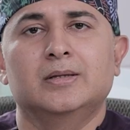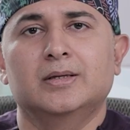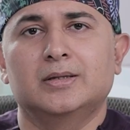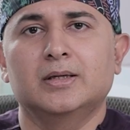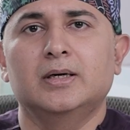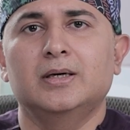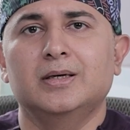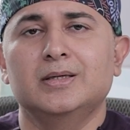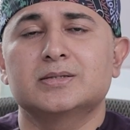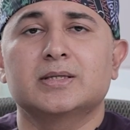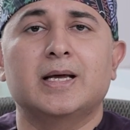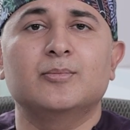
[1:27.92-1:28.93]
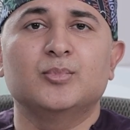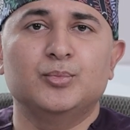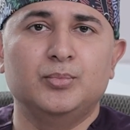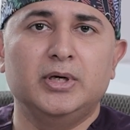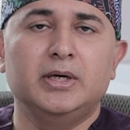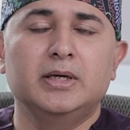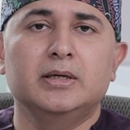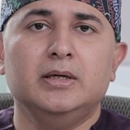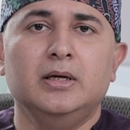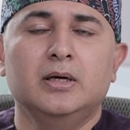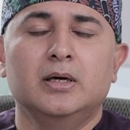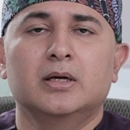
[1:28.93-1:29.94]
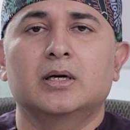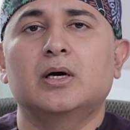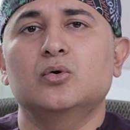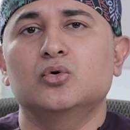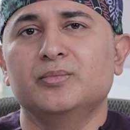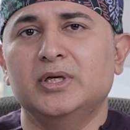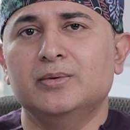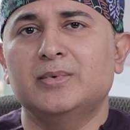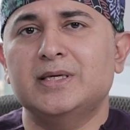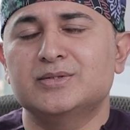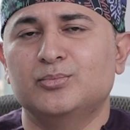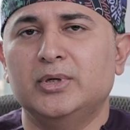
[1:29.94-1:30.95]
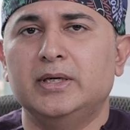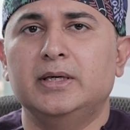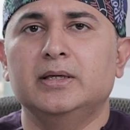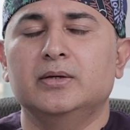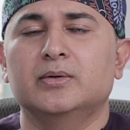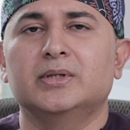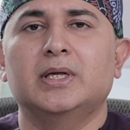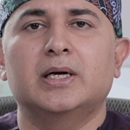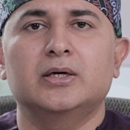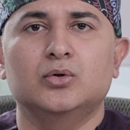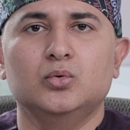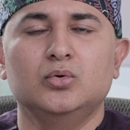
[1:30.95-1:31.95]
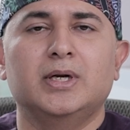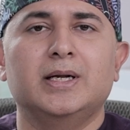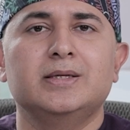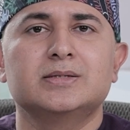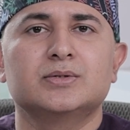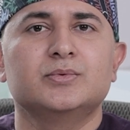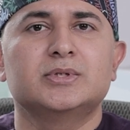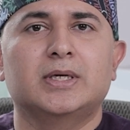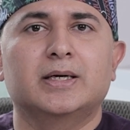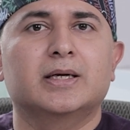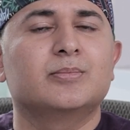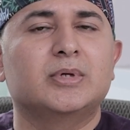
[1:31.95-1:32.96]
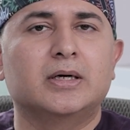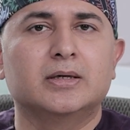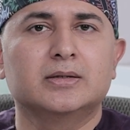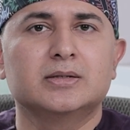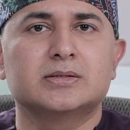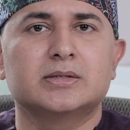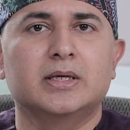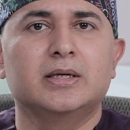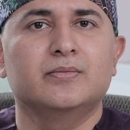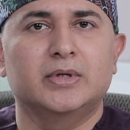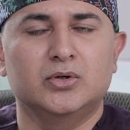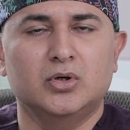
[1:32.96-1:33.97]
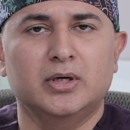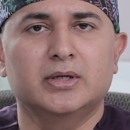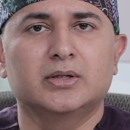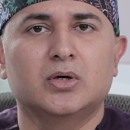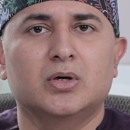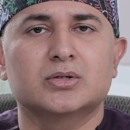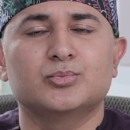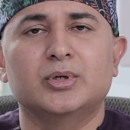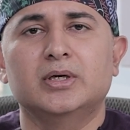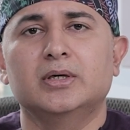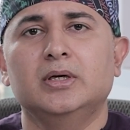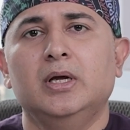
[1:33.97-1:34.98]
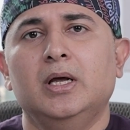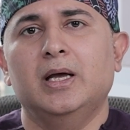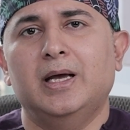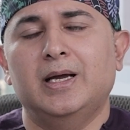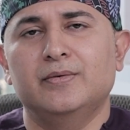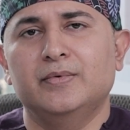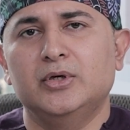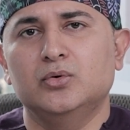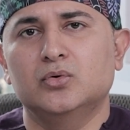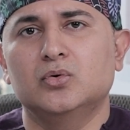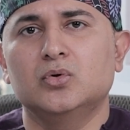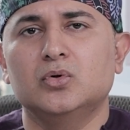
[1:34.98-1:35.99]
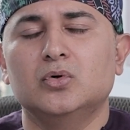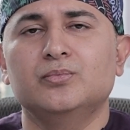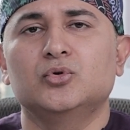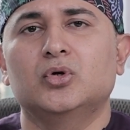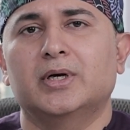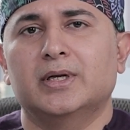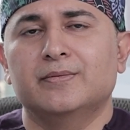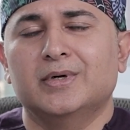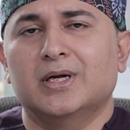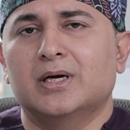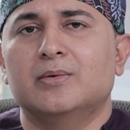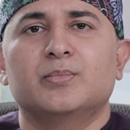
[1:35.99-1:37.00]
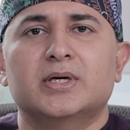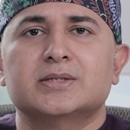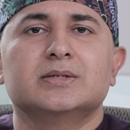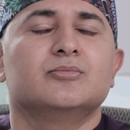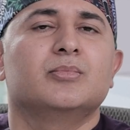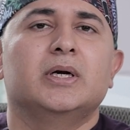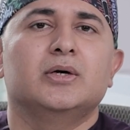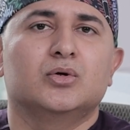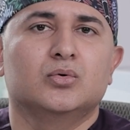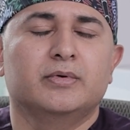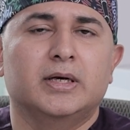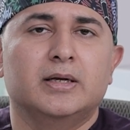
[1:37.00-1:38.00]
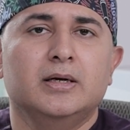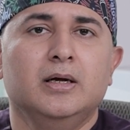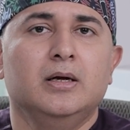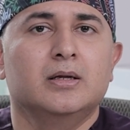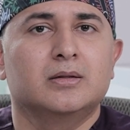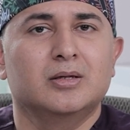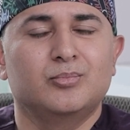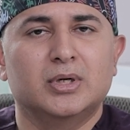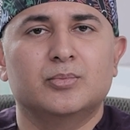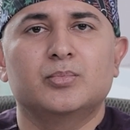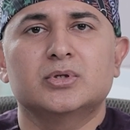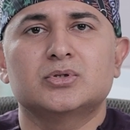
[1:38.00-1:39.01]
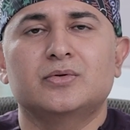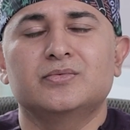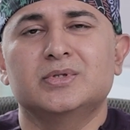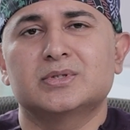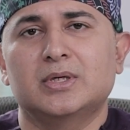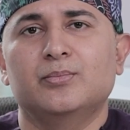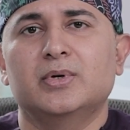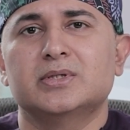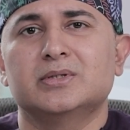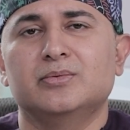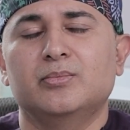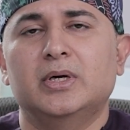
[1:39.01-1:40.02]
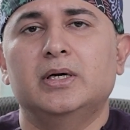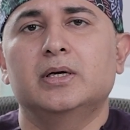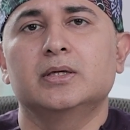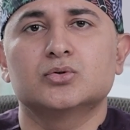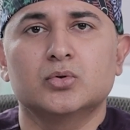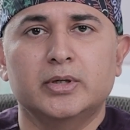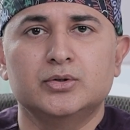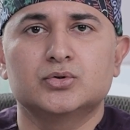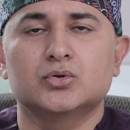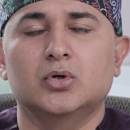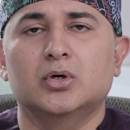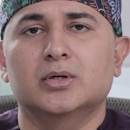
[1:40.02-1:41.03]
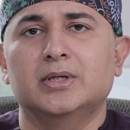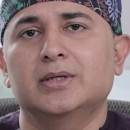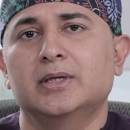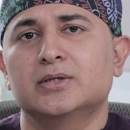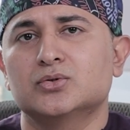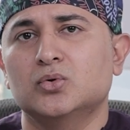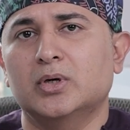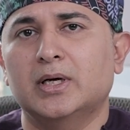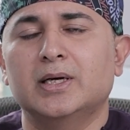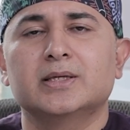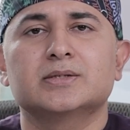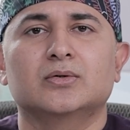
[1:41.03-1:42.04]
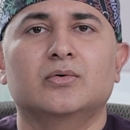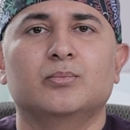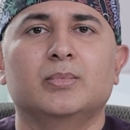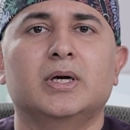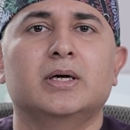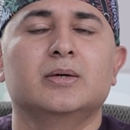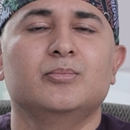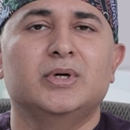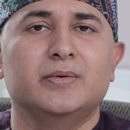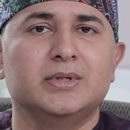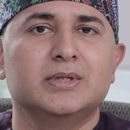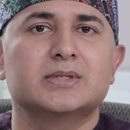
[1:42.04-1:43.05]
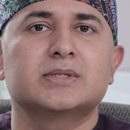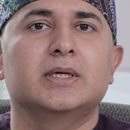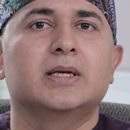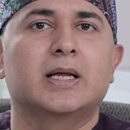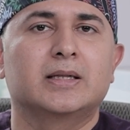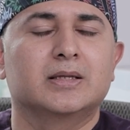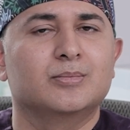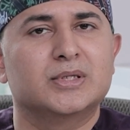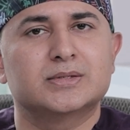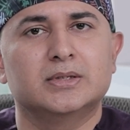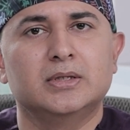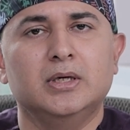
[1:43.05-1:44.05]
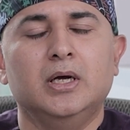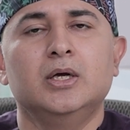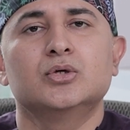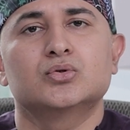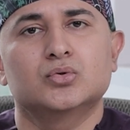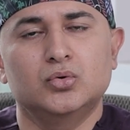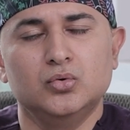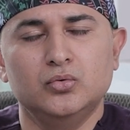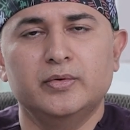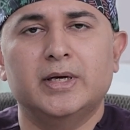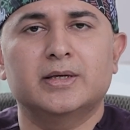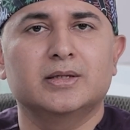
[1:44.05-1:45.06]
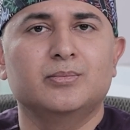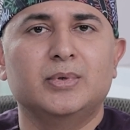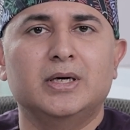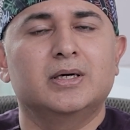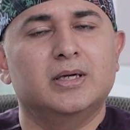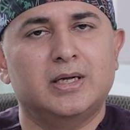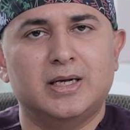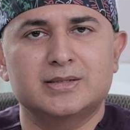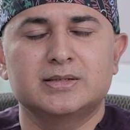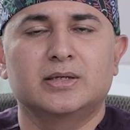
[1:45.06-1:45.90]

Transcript: The third risk can be bleeding. Now to minimize bleeding, there are two drains which are kept under the skin when you are in the hospital, and when you go home you are given a compression belt to wear. The purpose of this compression belt is to ensure that there is no collection of blood between the skin and the muscle, so do wear the belt as